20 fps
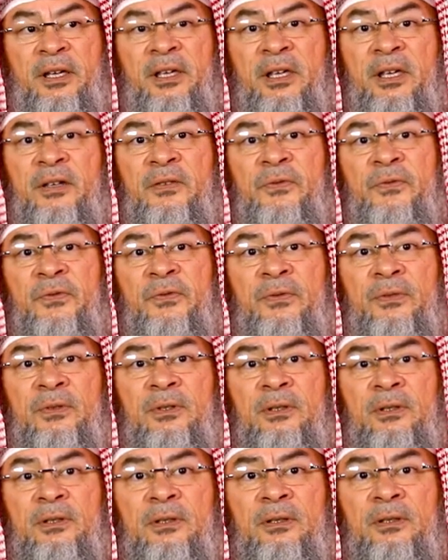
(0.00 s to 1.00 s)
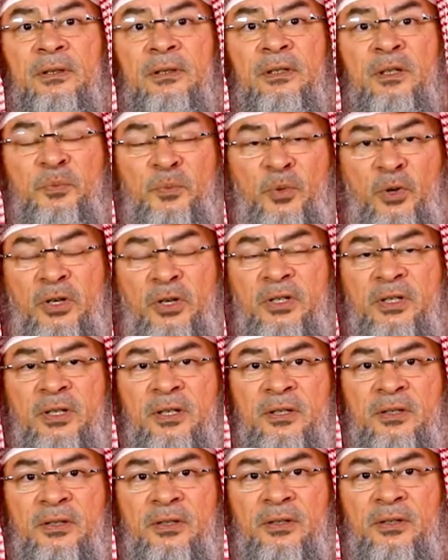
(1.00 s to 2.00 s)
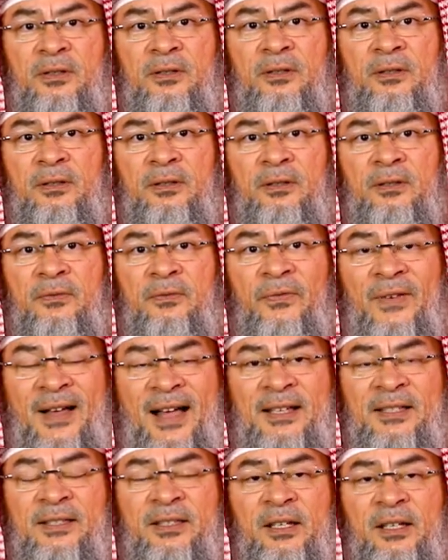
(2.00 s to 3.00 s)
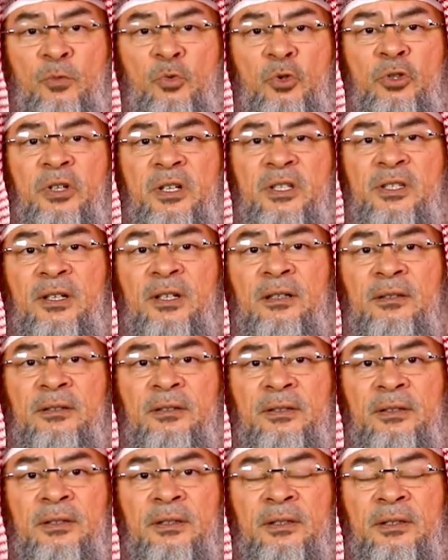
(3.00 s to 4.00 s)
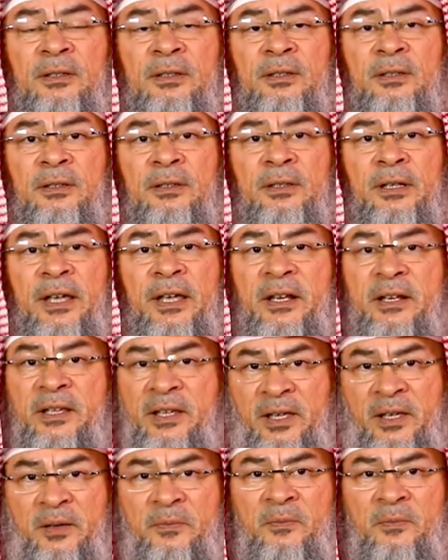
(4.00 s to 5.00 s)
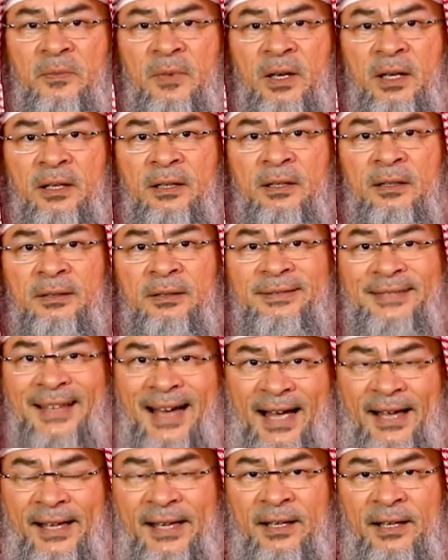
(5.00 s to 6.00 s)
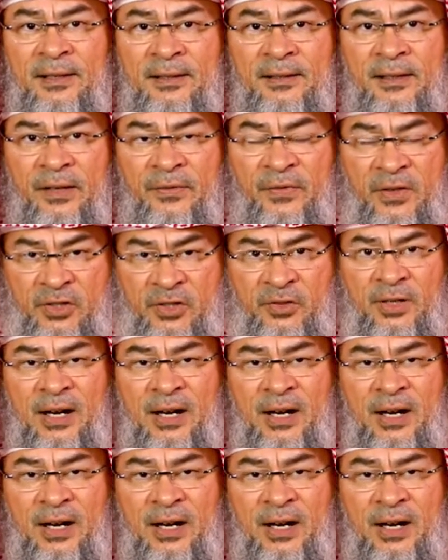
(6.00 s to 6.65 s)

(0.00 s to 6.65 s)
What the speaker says: If the person's fasting would result in him dying if he's